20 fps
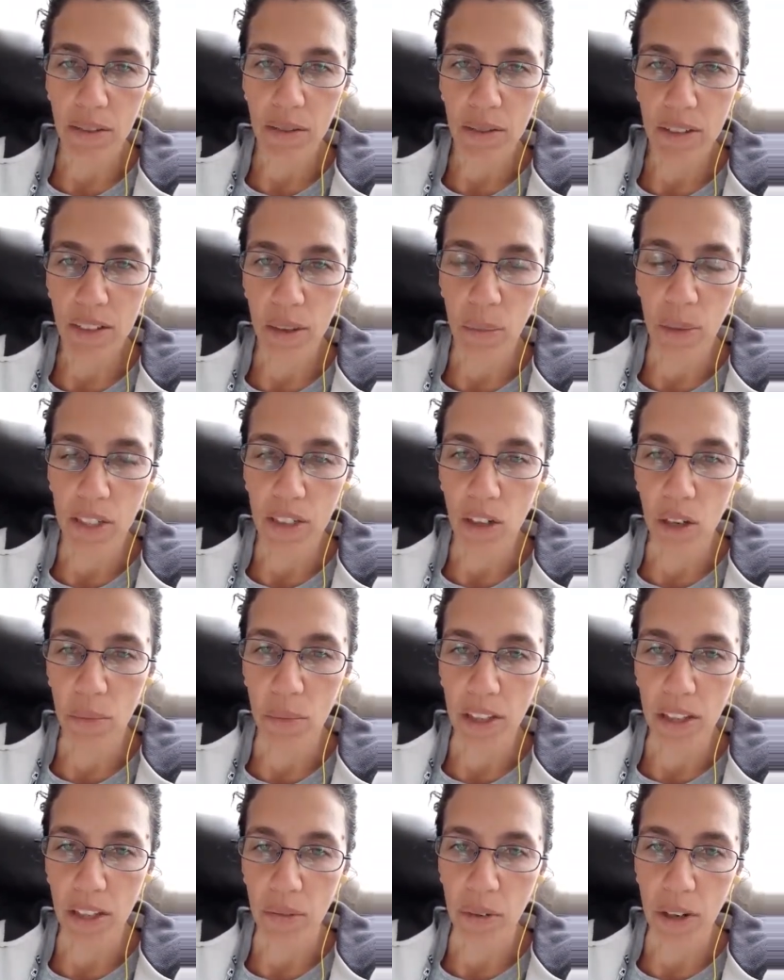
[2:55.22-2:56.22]
Someone told
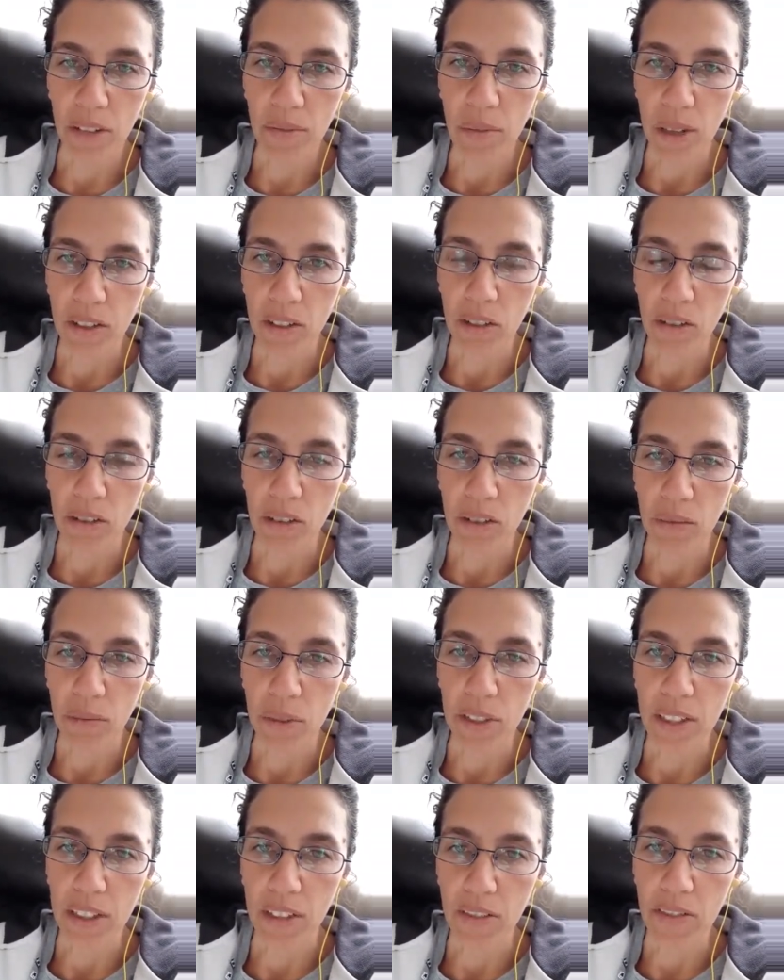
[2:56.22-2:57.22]
me that one of my children
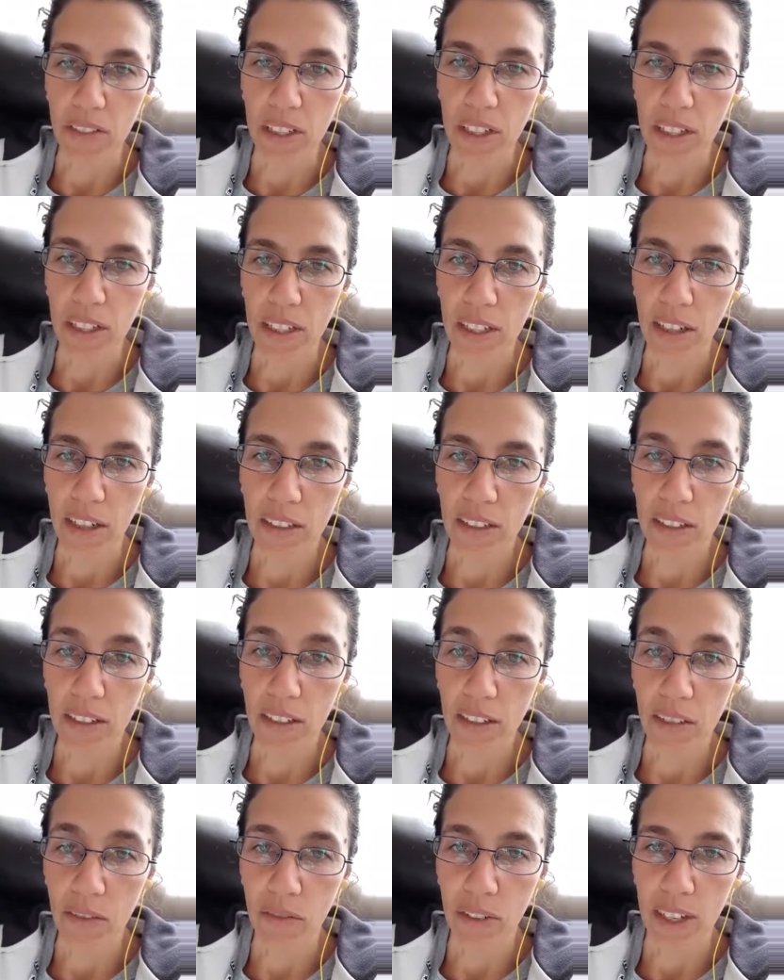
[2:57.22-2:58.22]
was gifted, and I just
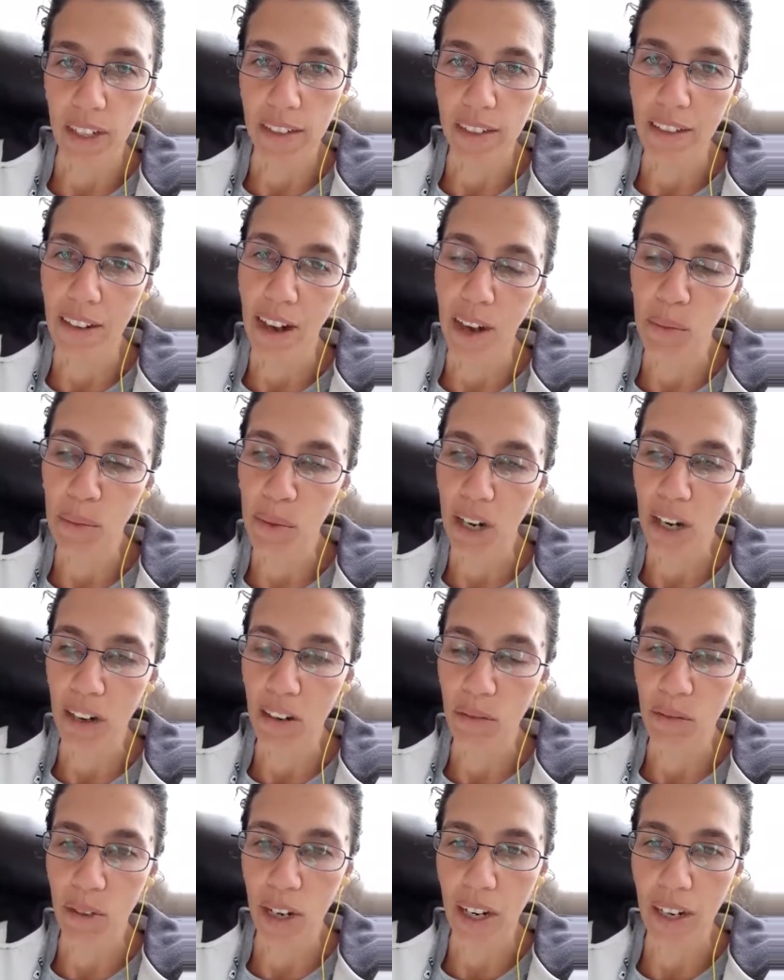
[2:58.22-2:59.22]
sort of raised an
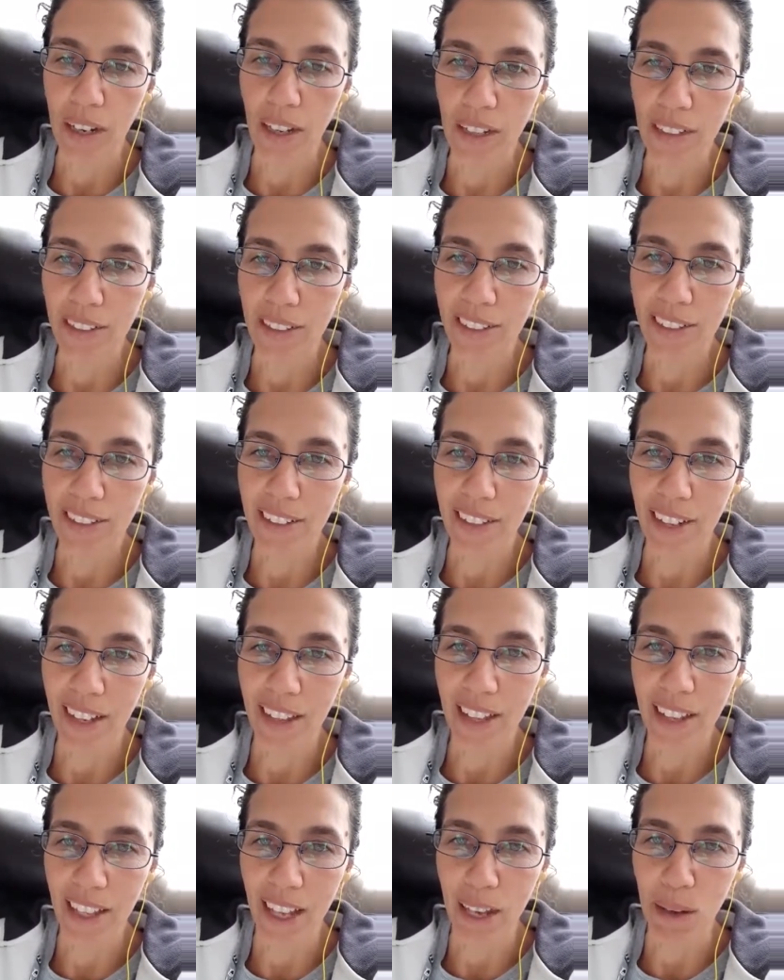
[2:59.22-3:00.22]
eyebrow and went, that's just
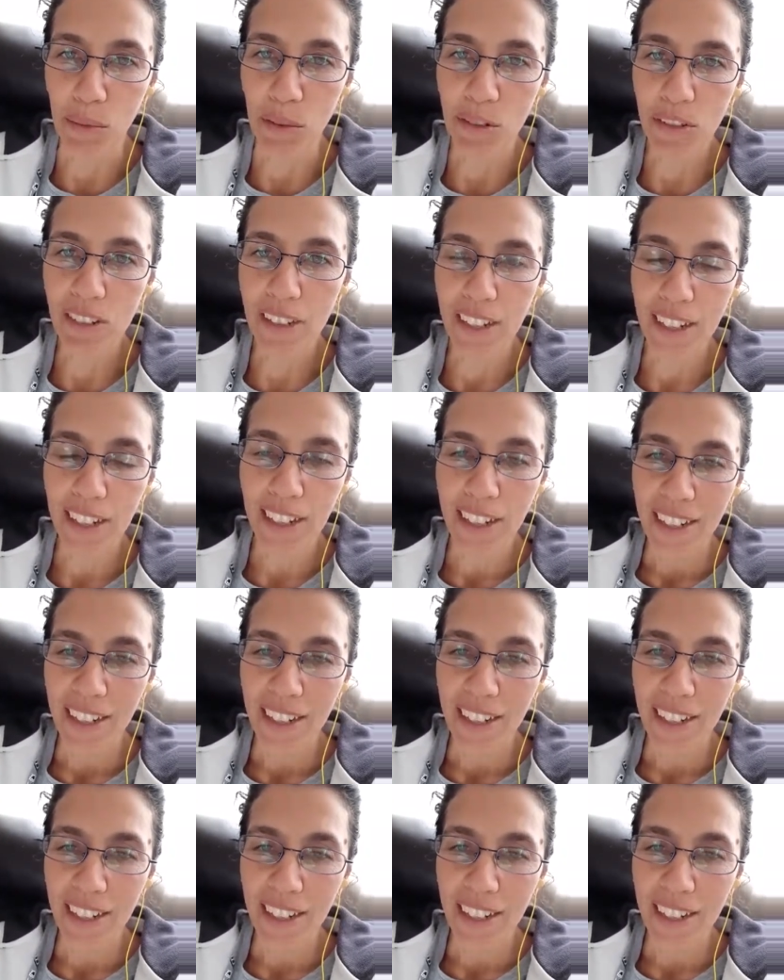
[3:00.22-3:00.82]
another label.